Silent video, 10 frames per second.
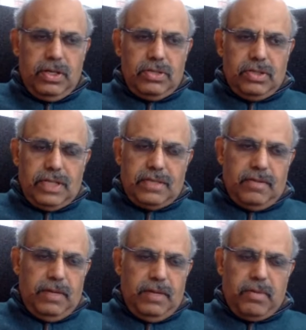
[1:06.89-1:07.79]
So that's a
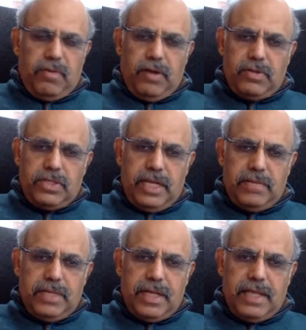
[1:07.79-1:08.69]
very profound
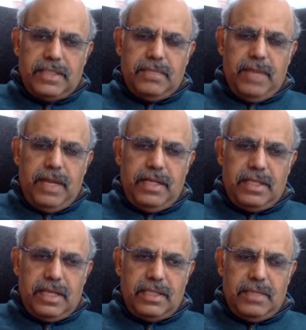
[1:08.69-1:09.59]
statement as he
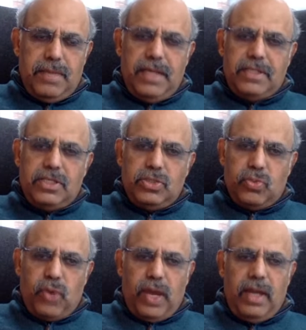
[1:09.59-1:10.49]
makes his
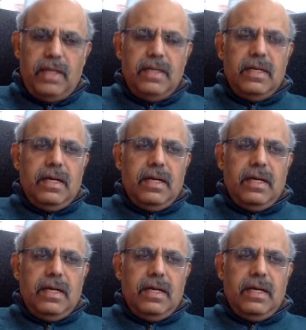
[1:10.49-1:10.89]
way